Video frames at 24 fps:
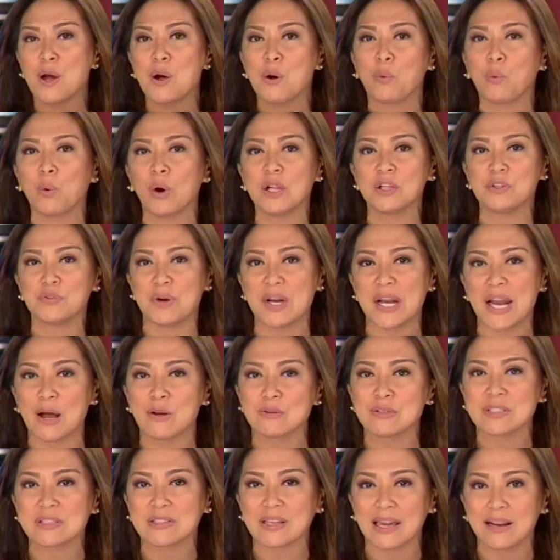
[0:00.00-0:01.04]
World renowned
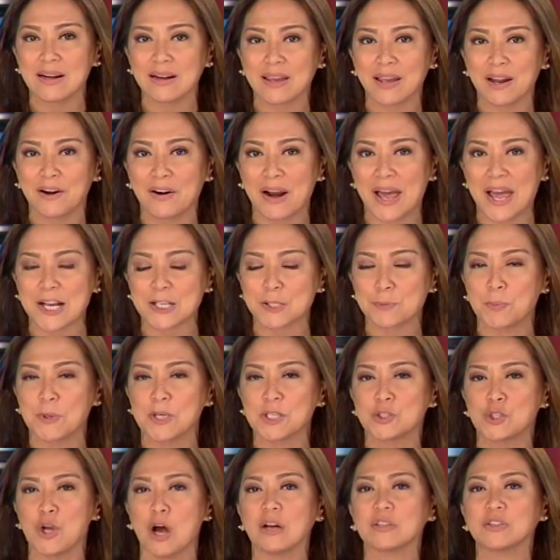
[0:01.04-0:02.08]
skincare
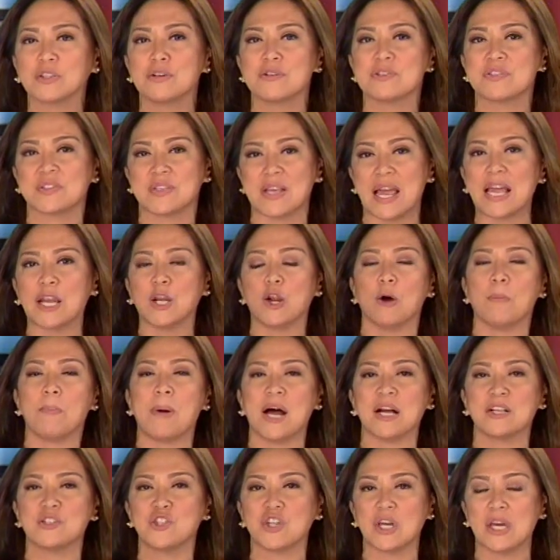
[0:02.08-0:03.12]
expert Dr. Zein
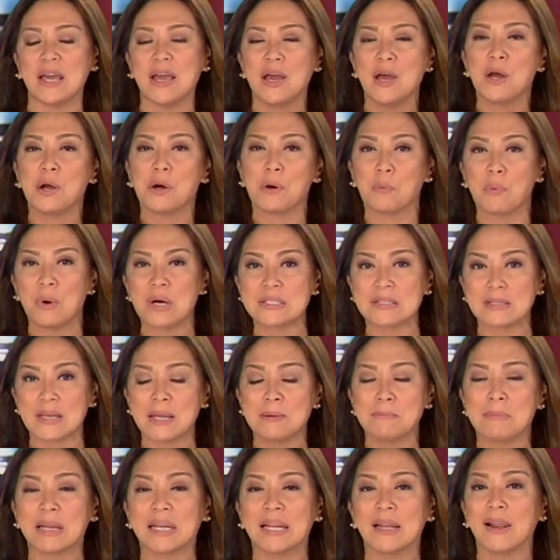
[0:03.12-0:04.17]
Obagi was
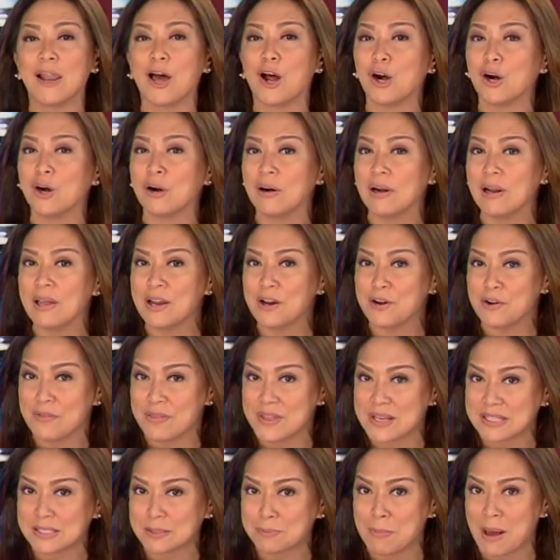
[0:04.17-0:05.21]
in Manila earlier
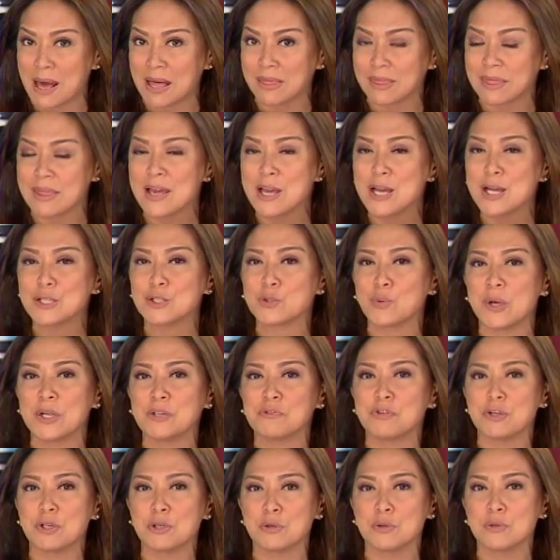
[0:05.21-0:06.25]
this month to
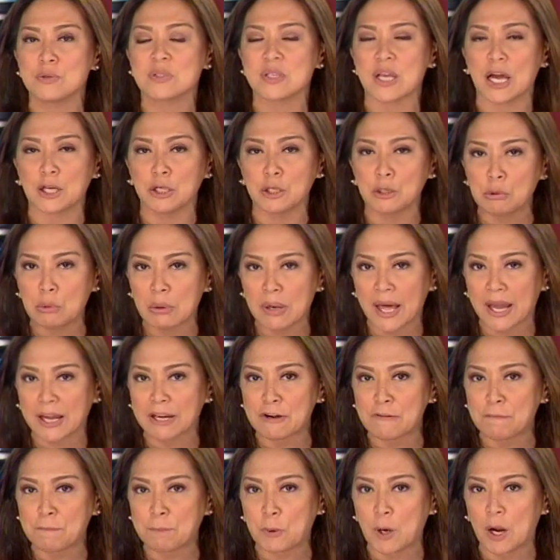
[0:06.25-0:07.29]
introduce a new line
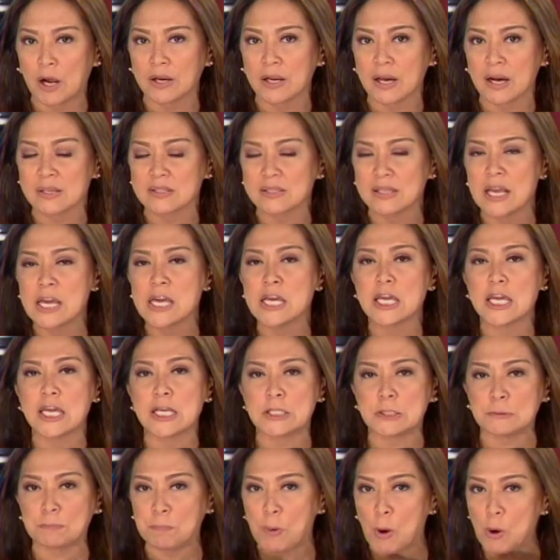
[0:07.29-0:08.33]
of products. He
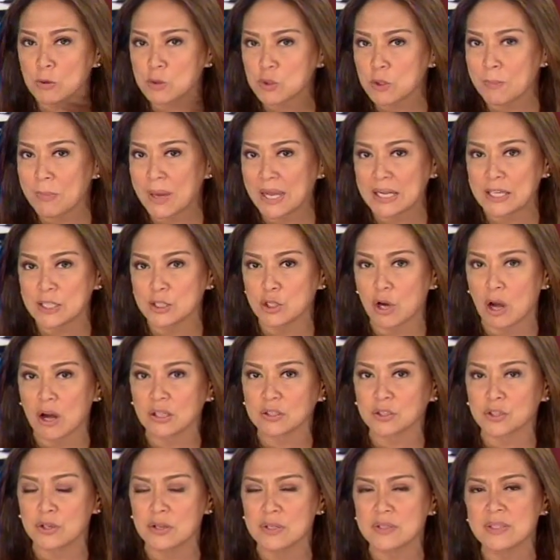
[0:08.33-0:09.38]
spoke to many
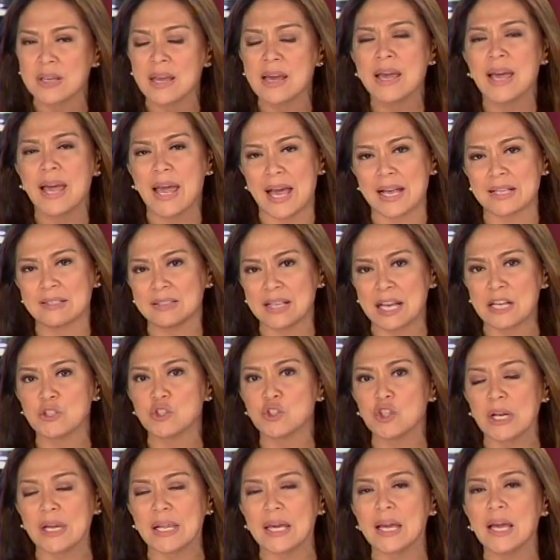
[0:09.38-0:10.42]
doctors,
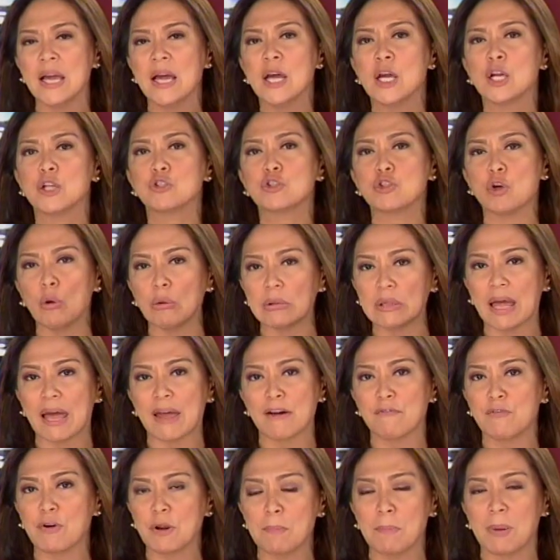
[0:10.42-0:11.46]
essentially, told
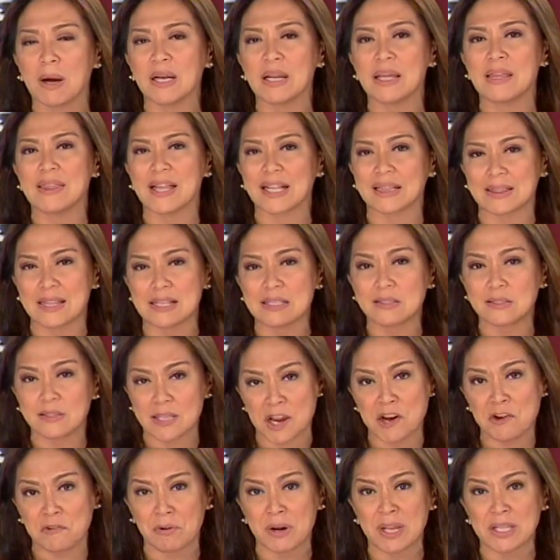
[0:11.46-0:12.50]
everybody that the
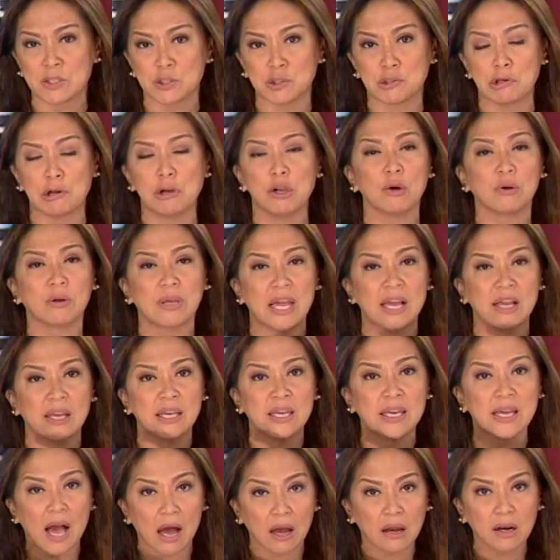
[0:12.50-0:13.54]
secret to looking
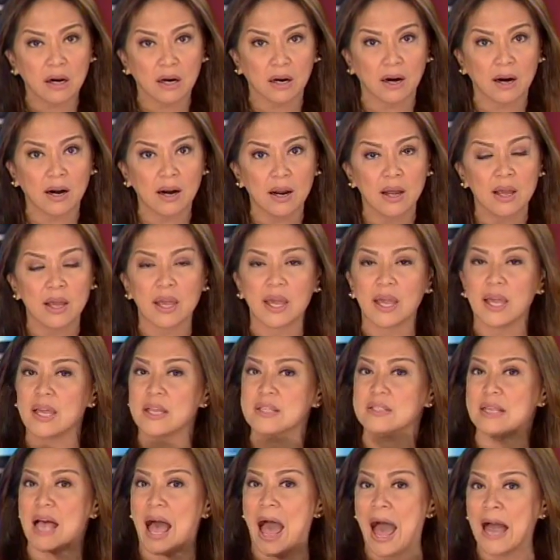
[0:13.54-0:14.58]
younger
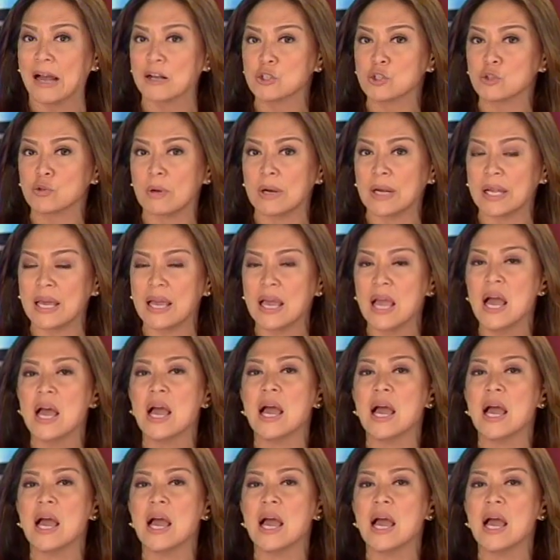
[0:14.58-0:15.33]
is actually